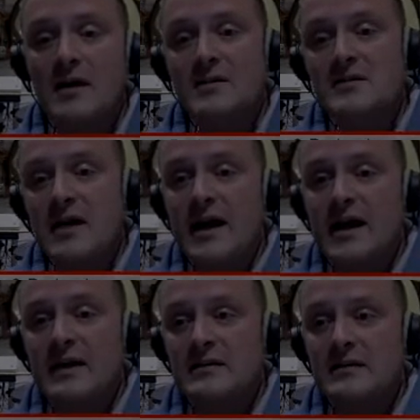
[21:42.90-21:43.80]
and they will
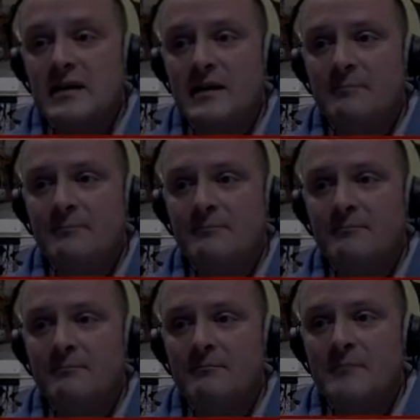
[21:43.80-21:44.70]
place their dragon
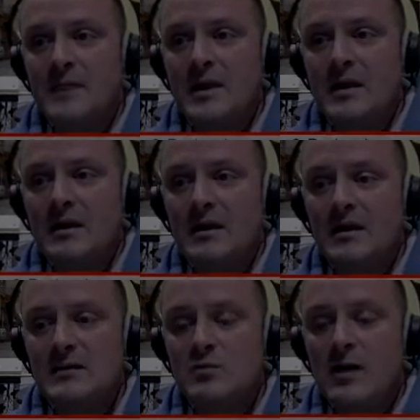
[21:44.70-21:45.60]
on the outskirts
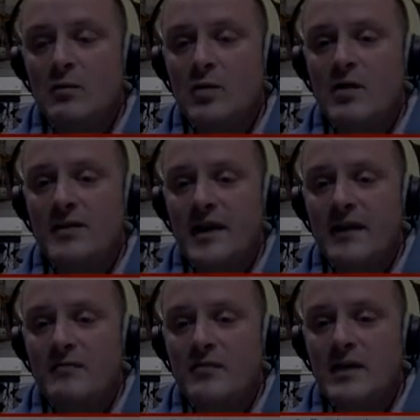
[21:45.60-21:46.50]
of the board on
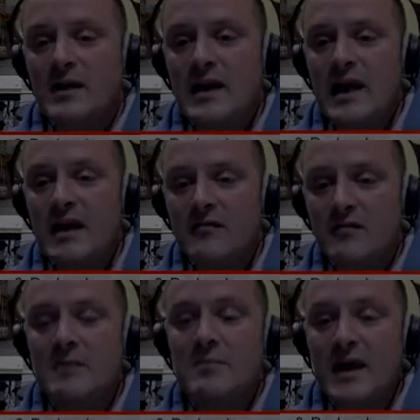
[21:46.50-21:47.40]
one of the white
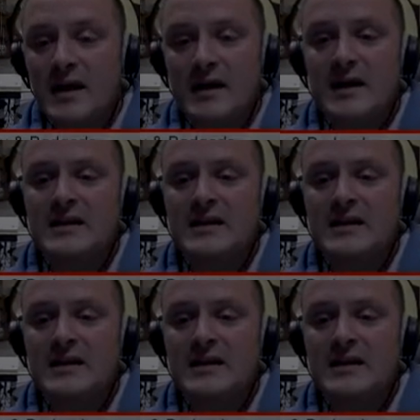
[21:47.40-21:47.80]
dashes.